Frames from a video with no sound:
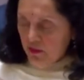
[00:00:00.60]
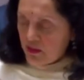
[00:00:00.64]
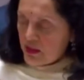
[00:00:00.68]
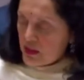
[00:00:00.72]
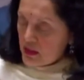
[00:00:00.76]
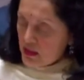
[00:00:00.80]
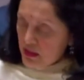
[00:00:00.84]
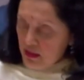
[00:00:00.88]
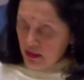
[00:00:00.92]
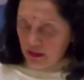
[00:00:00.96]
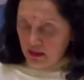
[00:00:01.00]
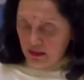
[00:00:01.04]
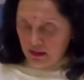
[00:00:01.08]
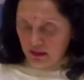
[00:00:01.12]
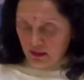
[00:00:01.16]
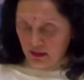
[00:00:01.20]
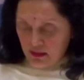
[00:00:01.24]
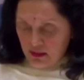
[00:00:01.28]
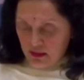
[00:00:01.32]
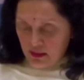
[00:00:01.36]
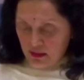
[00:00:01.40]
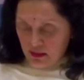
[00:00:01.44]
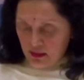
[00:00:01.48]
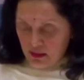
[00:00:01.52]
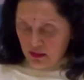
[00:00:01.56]
far as India is
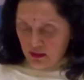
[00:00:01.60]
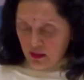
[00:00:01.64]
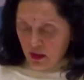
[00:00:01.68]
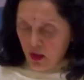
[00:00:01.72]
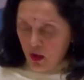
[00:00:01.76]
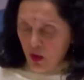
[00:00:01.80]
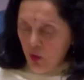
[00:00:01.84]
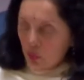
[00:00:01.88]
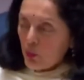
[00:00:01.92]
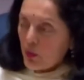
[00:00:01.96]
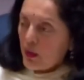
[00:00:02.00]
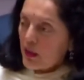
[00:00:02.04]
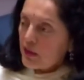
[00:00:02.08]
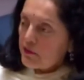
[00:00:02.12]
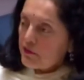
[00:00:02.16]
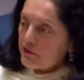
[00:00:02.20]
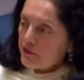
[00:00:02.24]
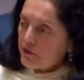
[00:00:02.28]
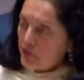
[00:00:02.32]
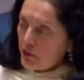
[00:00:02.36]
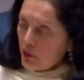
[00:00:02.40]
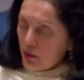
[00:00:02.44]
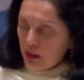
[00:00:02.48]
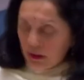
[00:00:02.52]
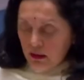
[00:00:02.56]
concerned, we are
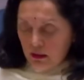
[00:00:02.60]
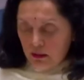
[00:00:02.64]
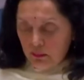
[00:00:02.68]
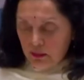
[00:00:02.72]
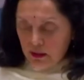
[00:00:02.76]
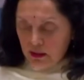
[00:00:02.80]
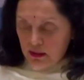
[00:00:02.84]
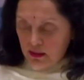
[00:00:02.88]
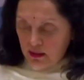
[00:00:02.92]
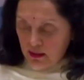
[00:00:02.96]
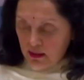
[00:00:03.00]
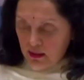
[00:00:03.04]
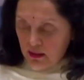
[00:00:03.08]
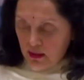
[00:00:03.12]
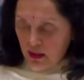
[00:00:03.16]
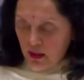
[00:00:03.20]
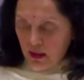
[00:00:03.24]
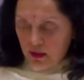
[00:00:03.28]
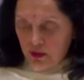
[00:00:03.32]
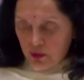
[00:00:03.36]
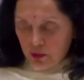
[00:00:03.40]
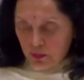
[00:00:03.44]
fully committed